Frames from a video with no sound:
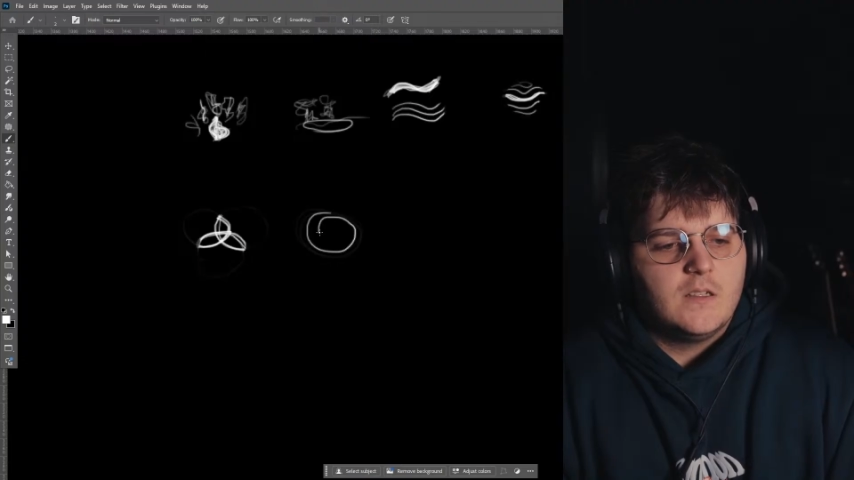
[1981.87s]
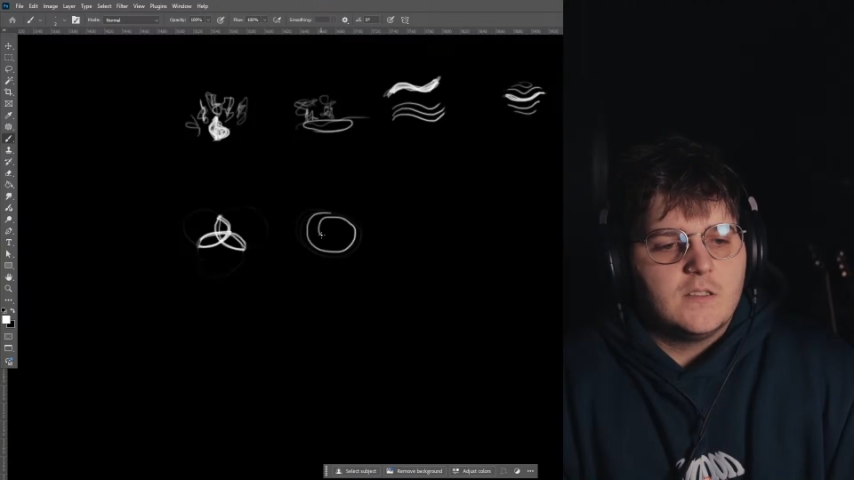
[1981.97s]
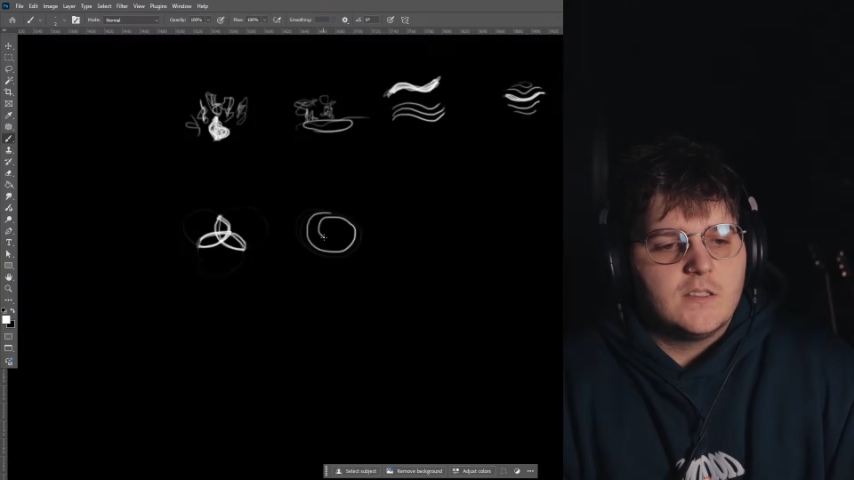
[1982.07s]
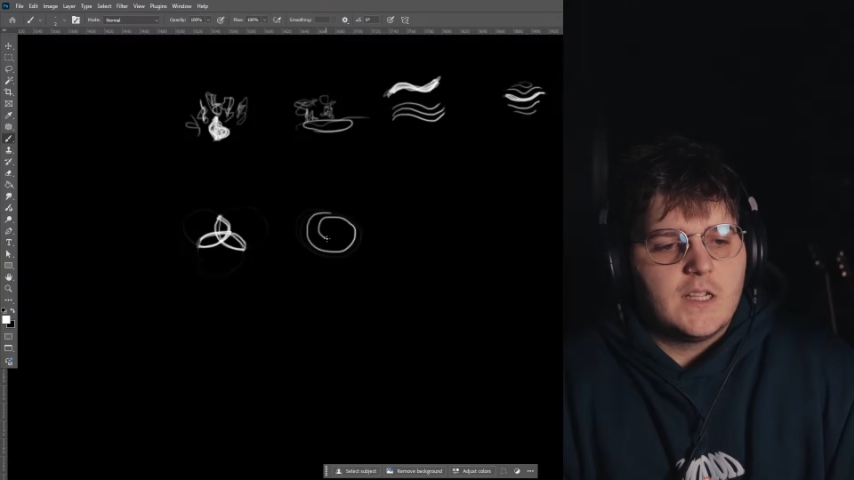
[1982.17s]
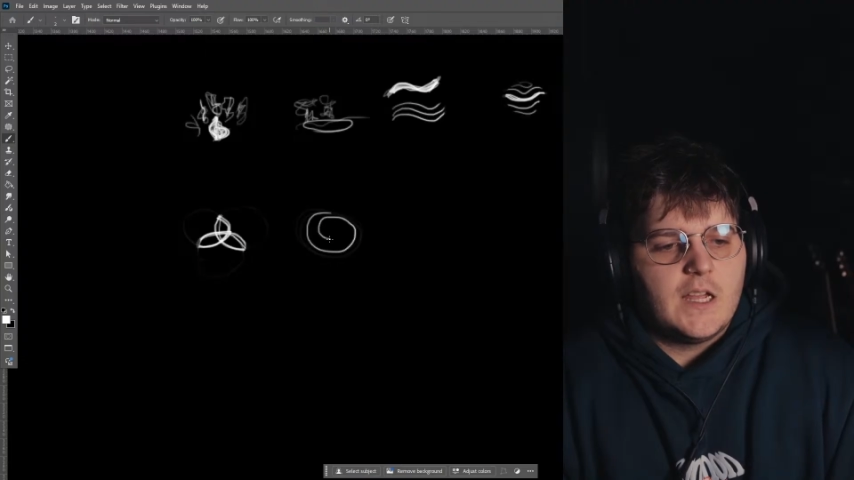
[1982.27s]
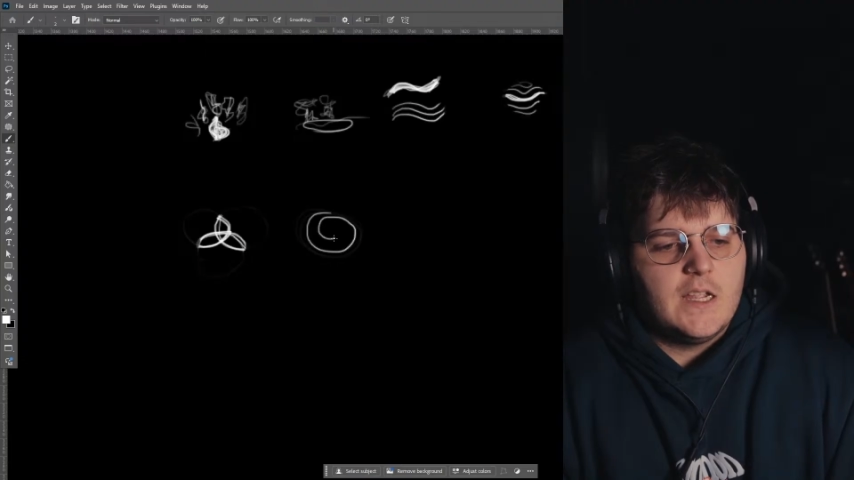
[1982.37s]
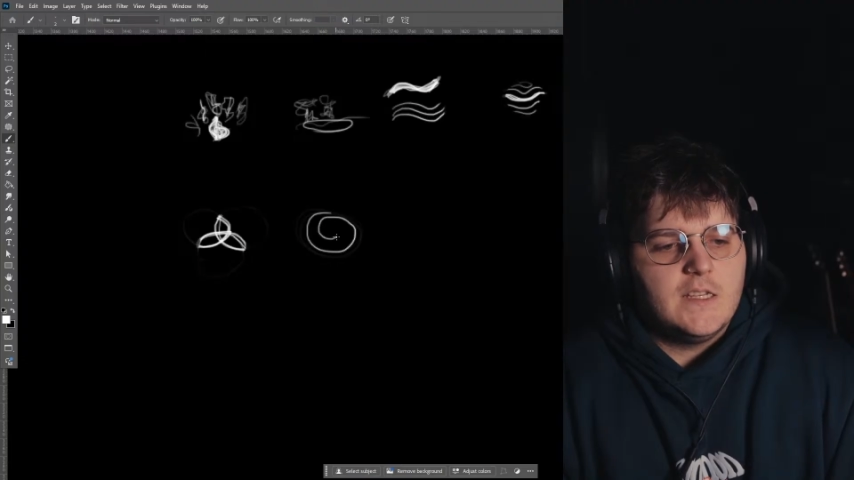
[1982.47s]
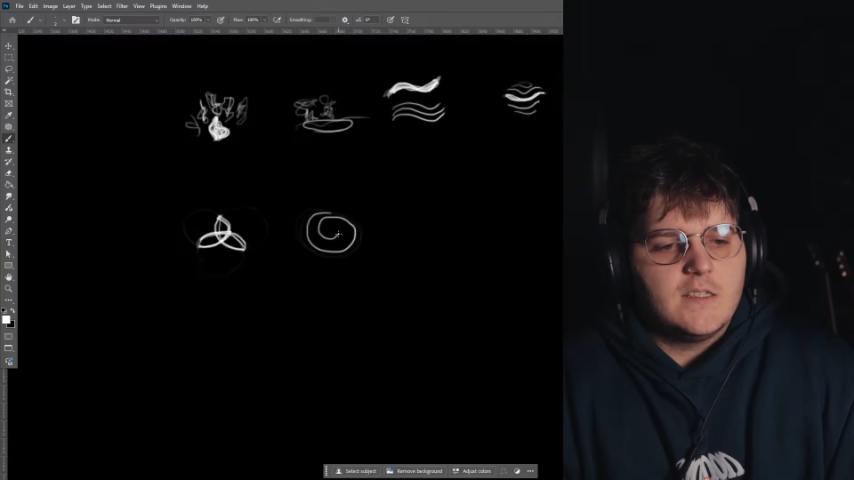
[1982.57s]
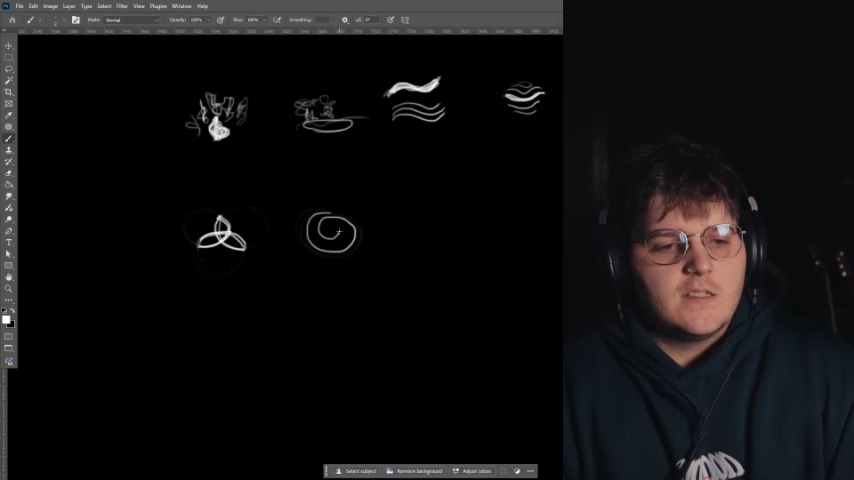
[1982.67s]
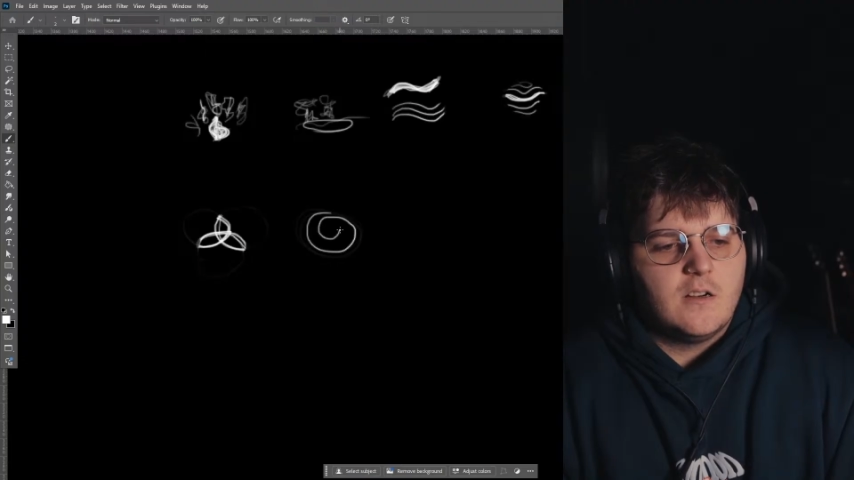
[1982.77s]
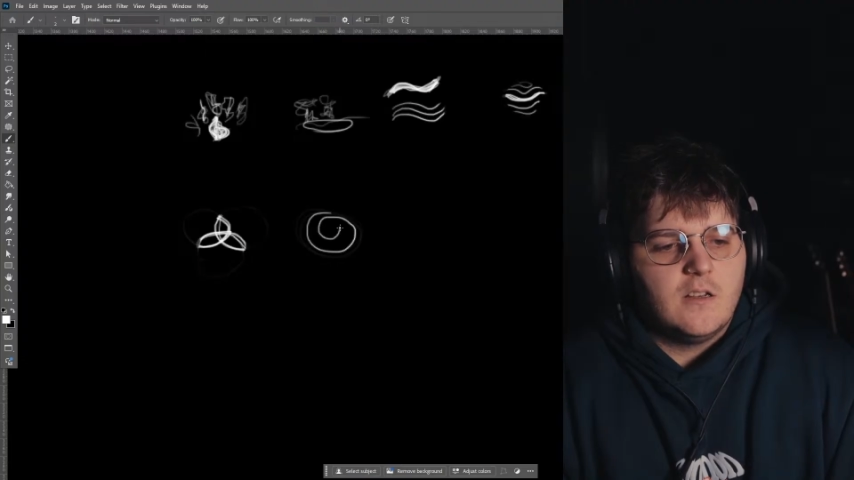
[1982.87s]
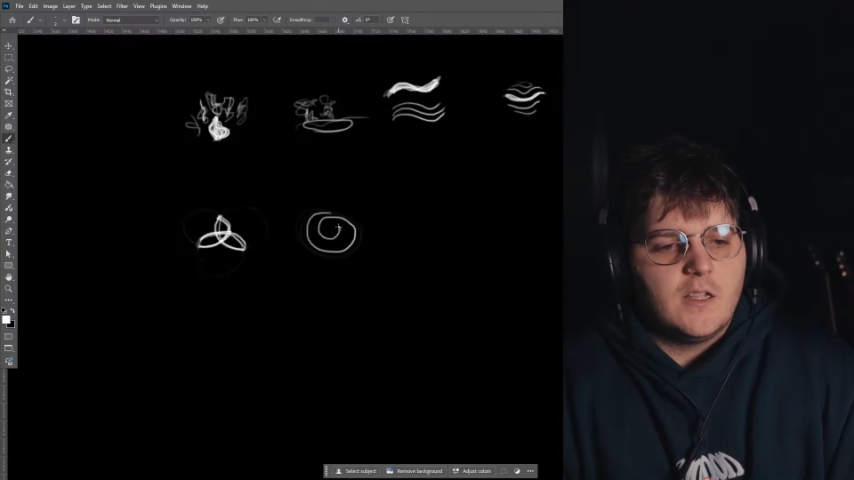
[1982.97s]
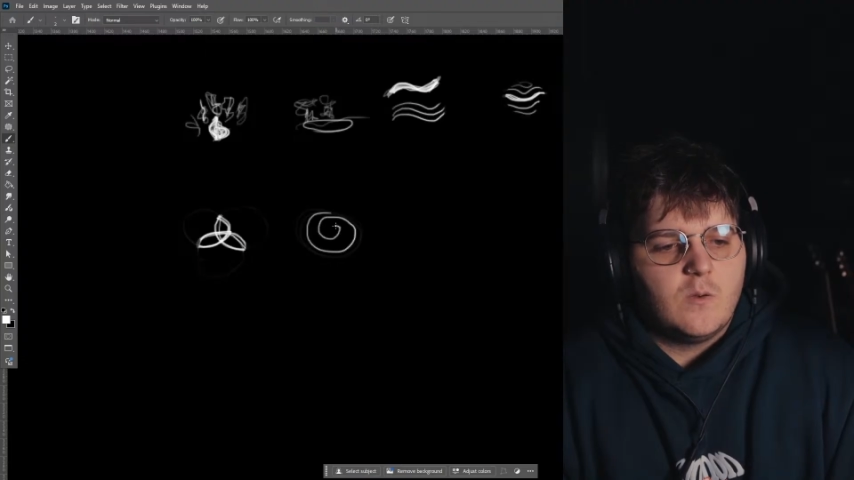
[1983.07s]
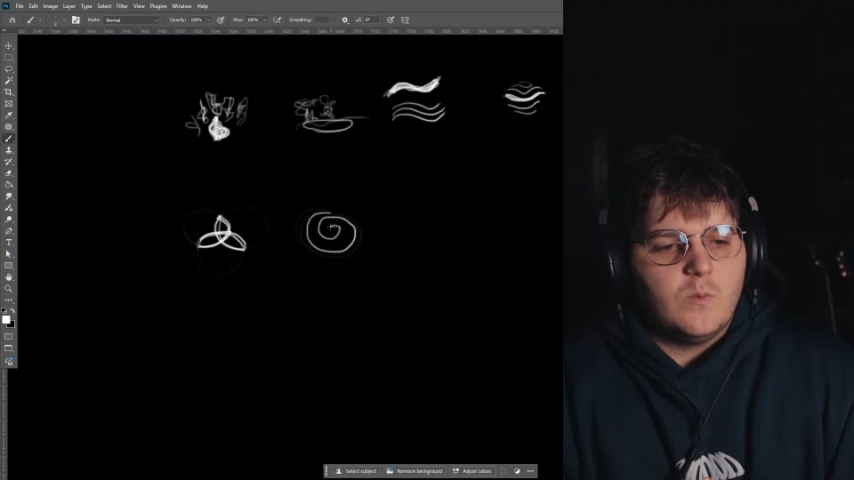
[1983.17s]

It's like haze is kind of like